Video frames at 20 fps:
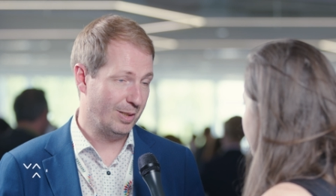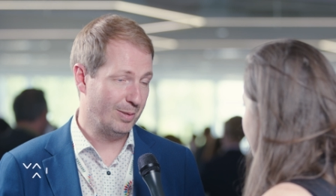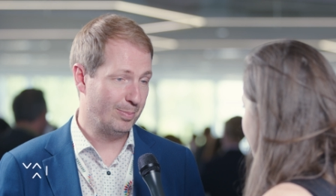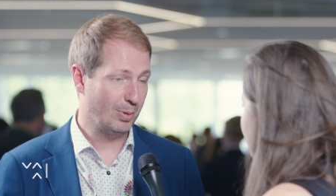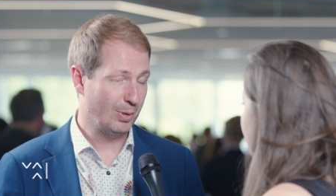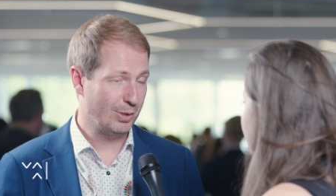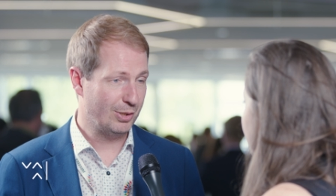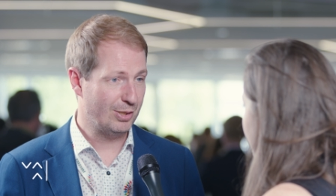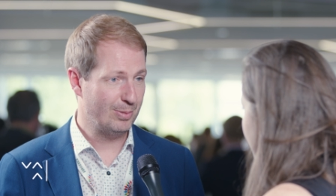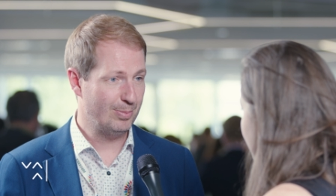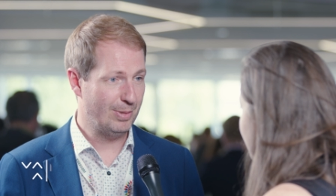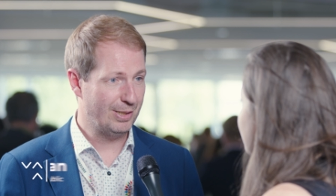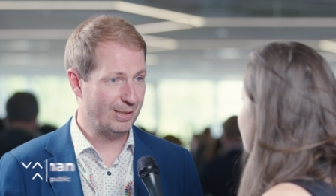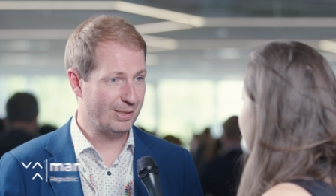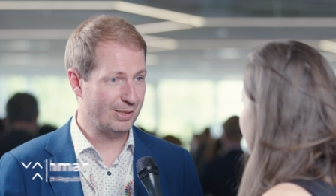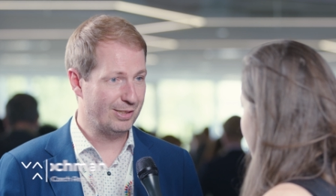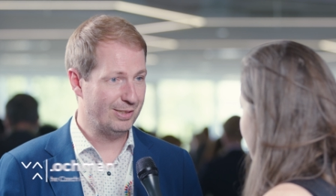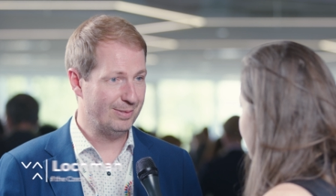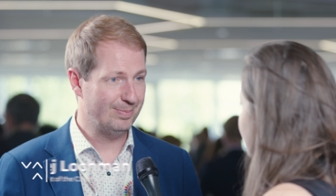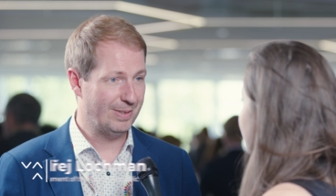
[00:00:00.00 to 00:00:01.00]
a
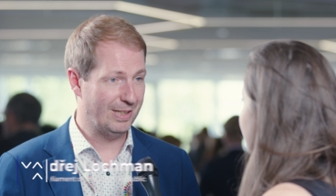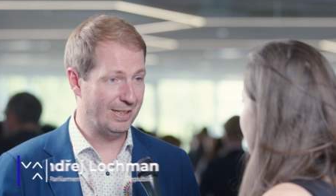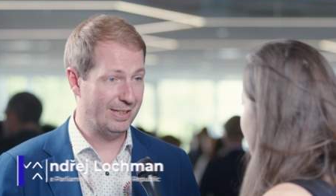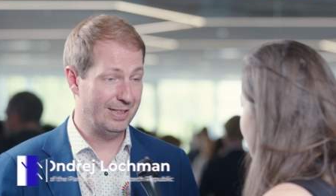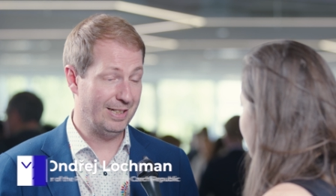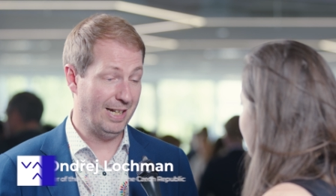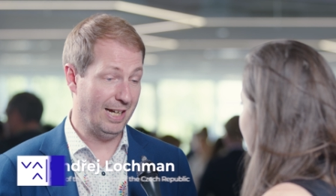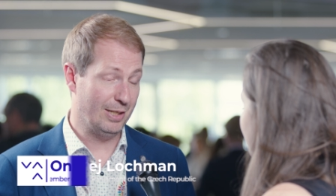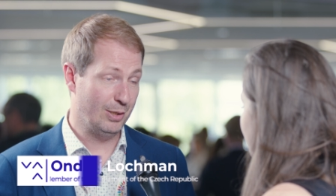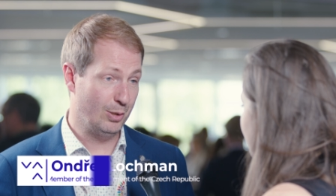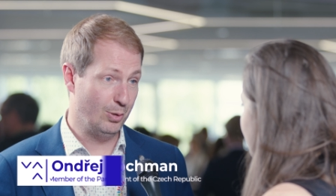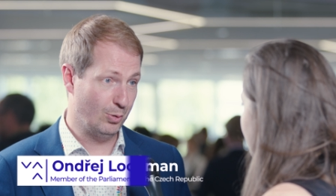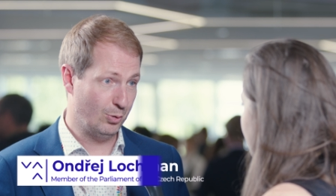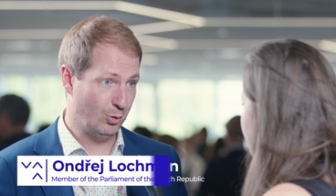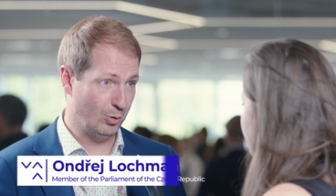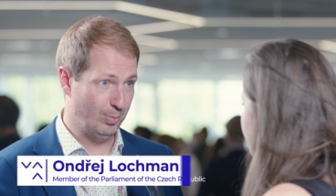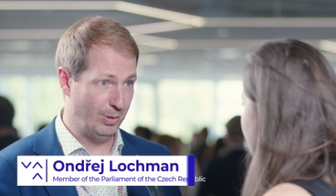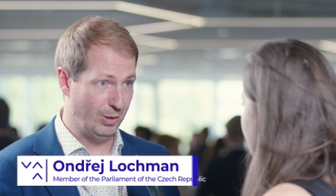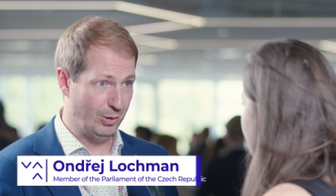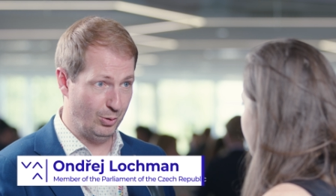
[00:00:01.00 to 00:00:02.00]
policymaker. Uh, I
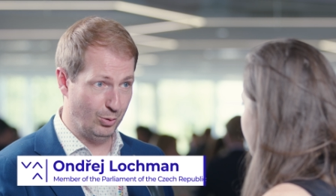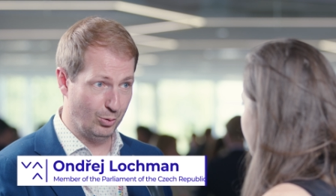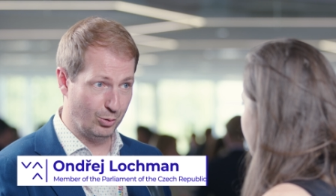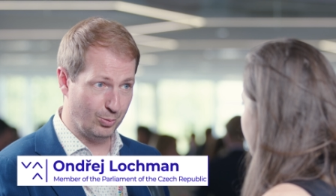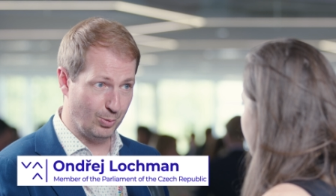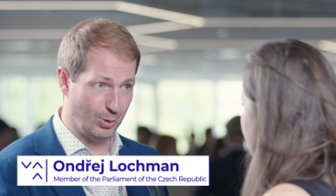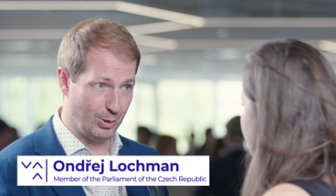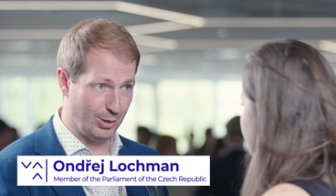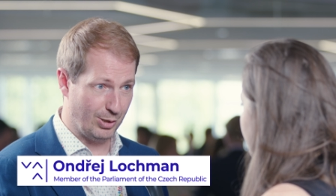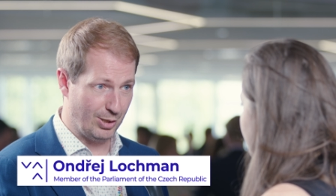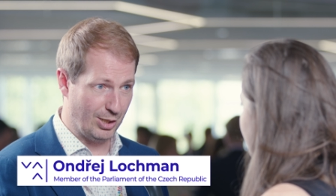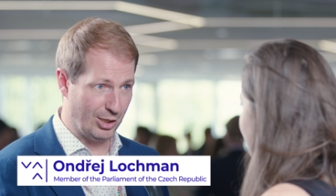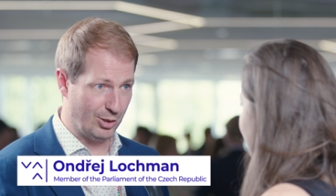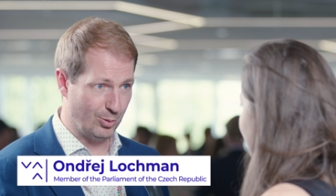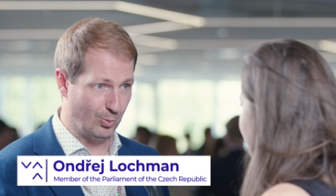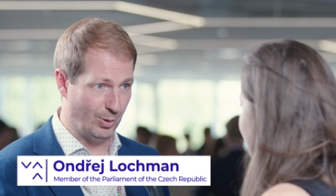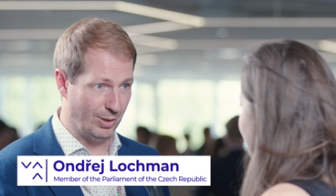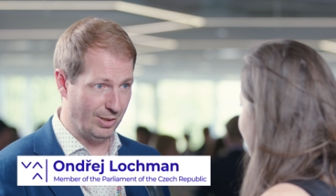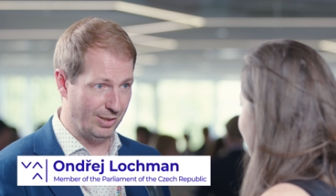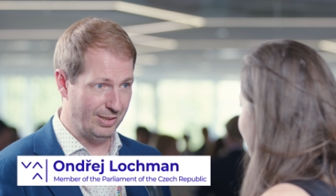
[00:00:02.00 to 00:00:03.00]
used to be youth worker
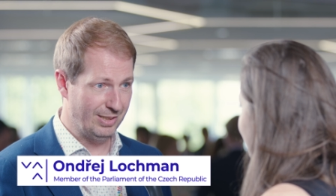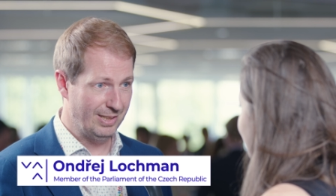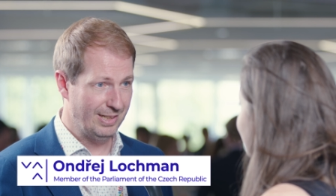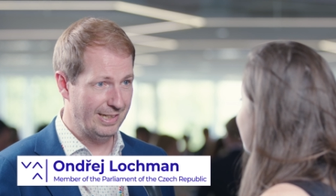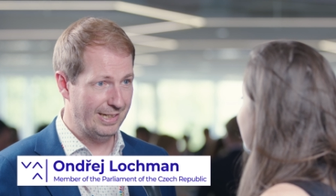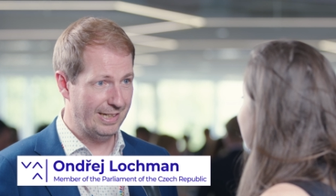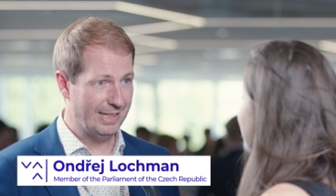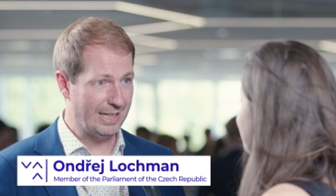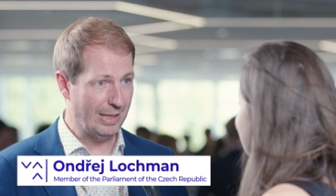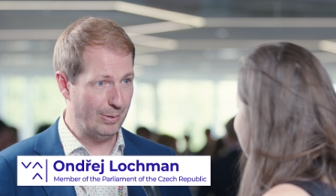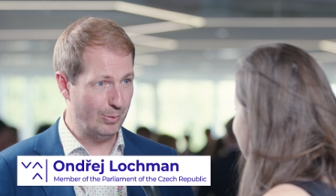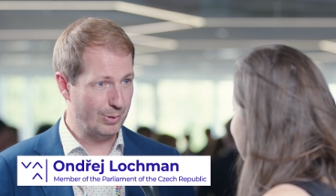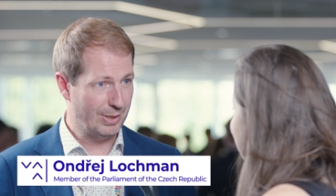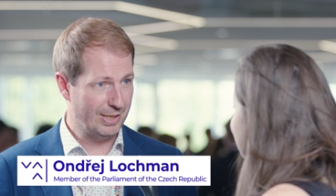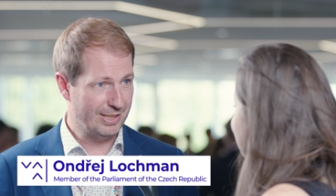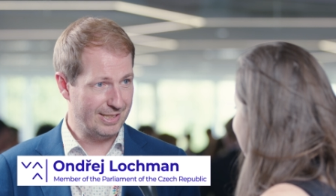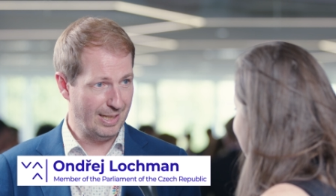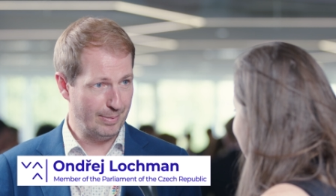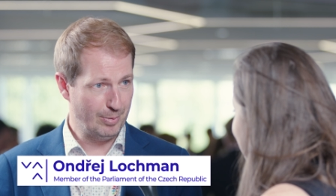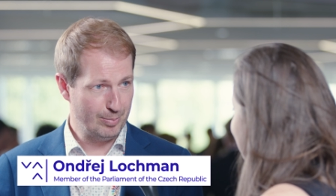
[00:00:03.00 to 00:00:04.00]
as well.
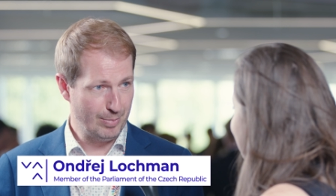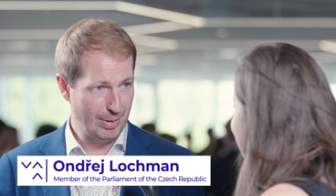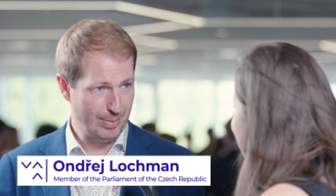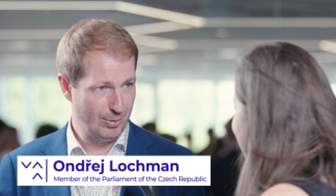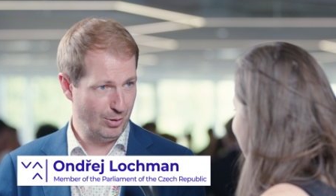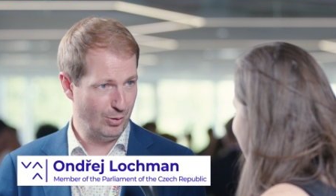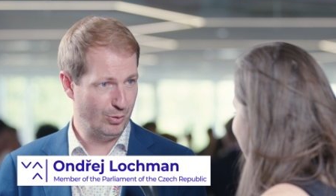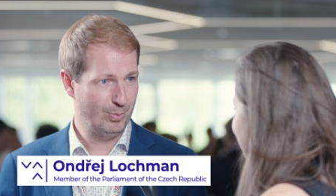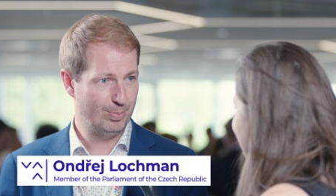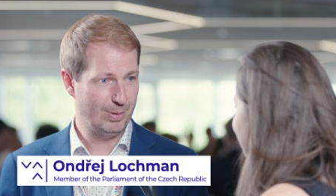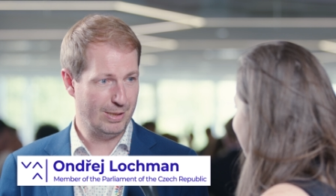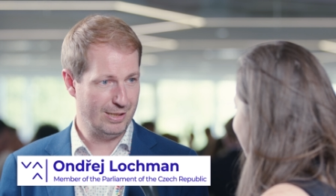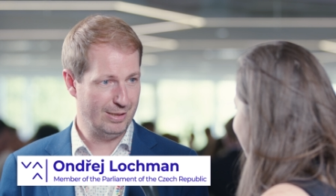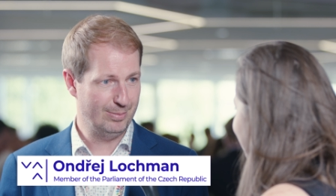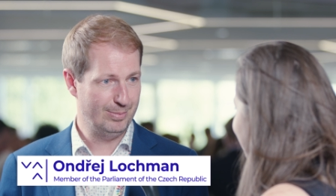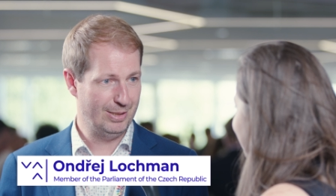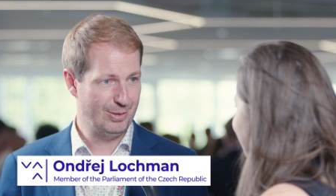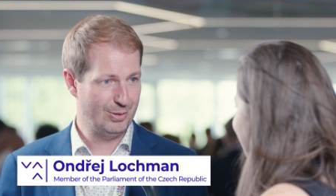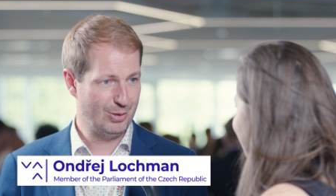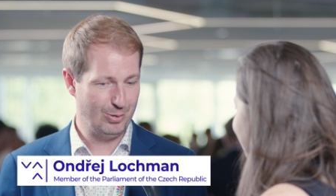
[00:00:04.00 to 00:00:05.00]
Nowadays, I'm a member of the
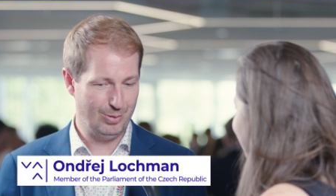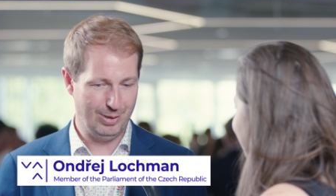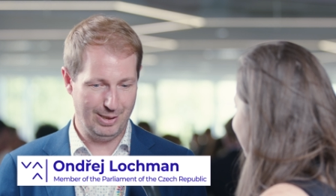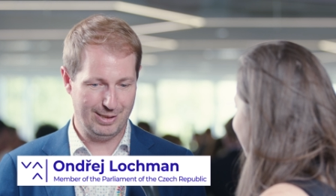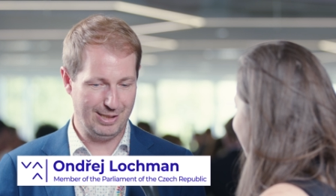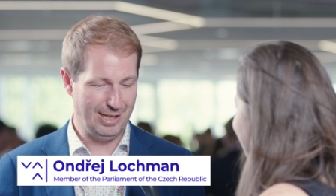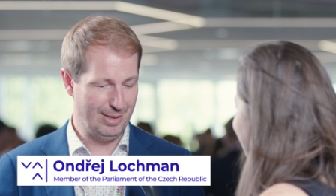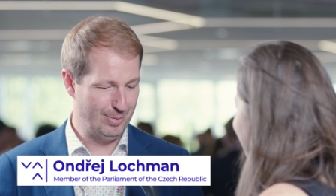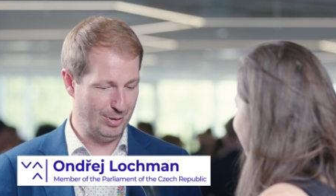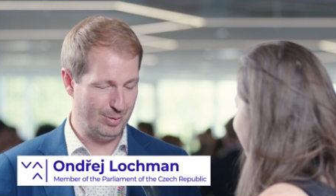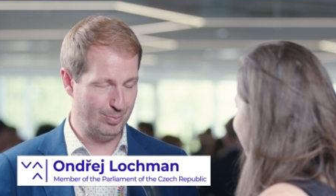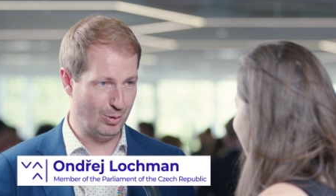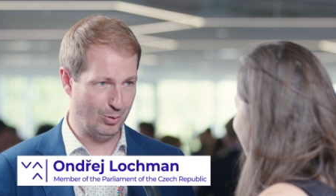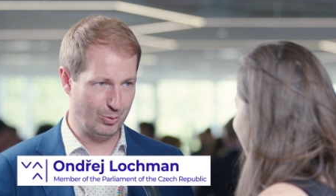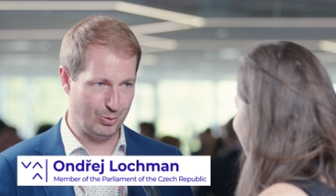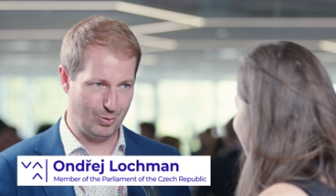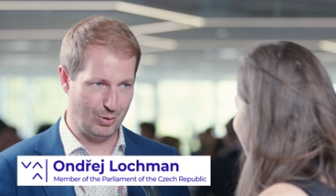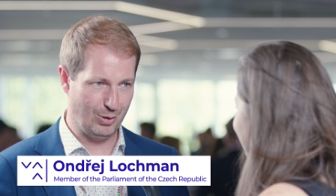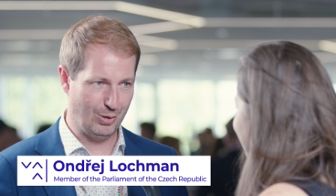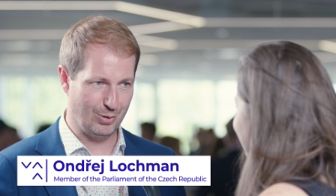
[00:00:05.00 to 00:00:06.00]
parliament, so I came in
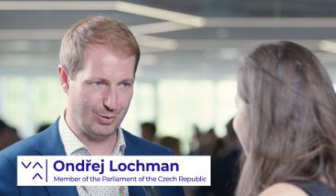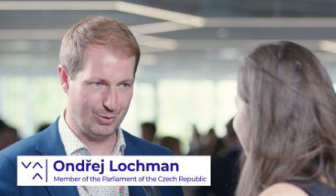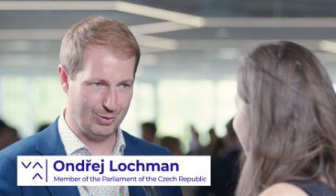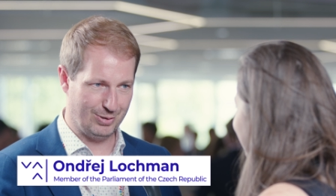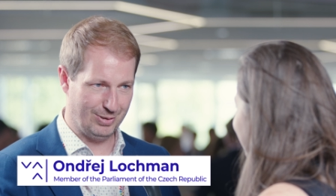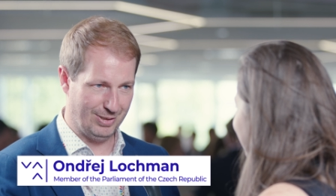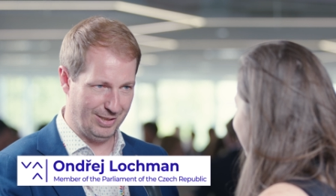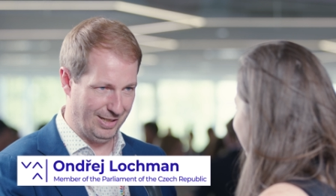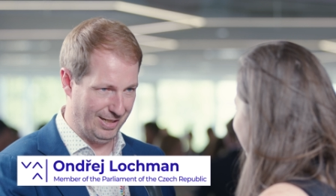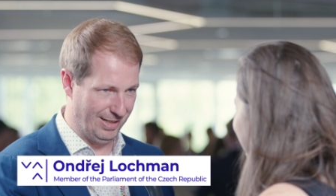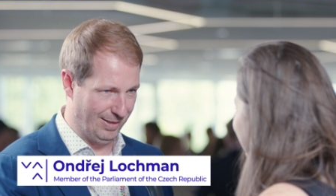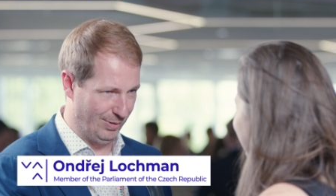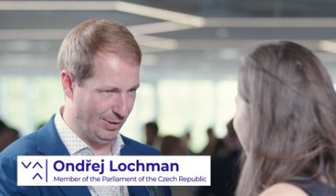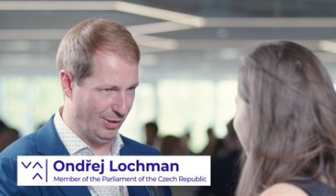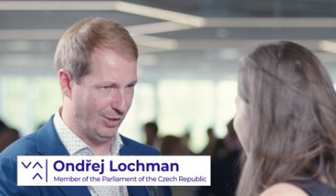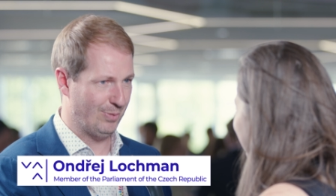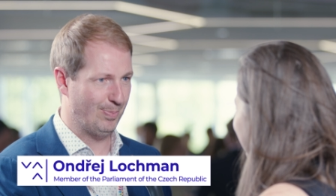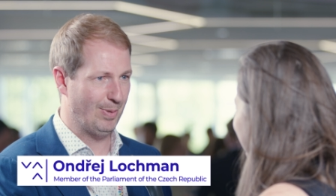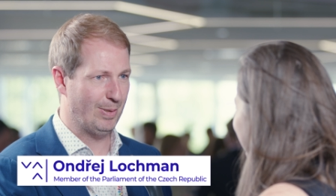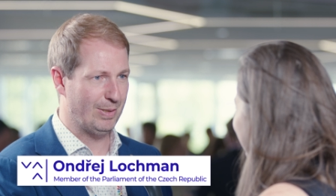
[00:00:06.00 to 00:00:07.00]
both roles. I have
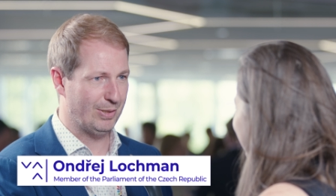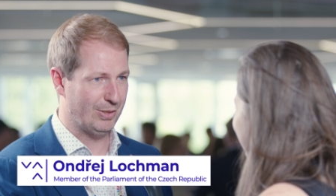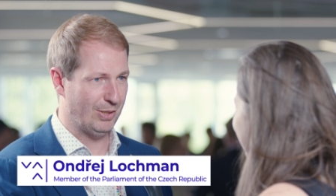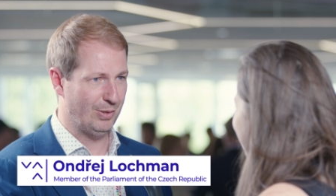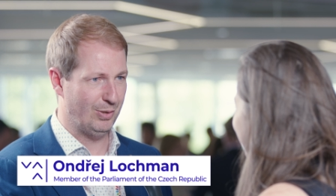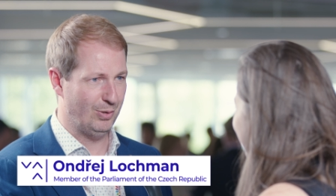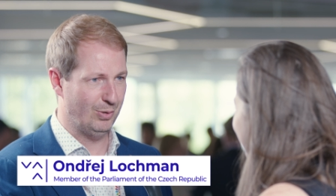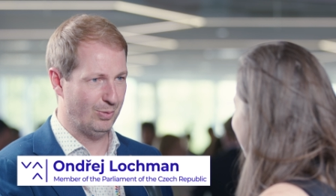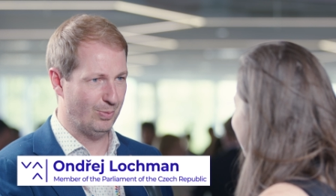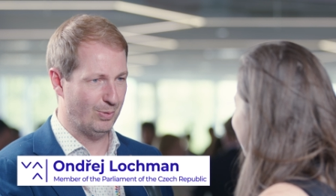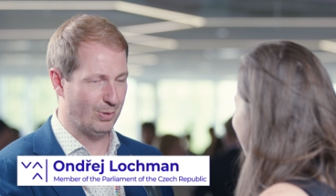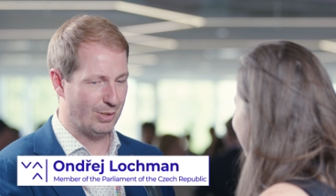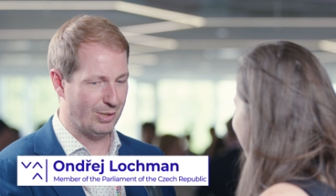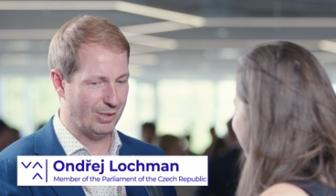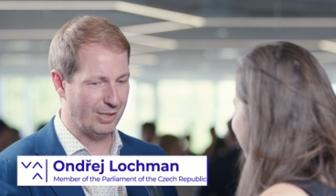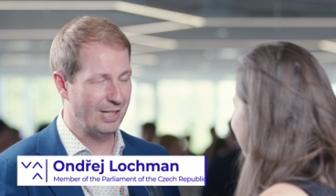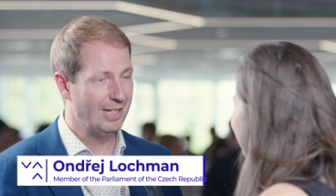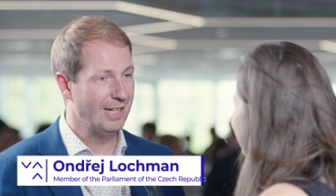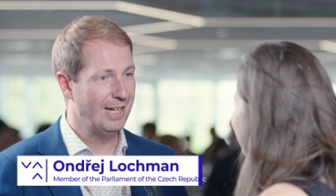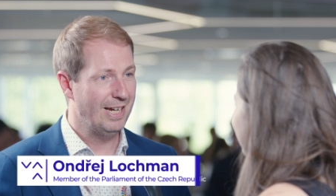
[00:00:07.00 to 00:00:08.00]
the experience in the youth work,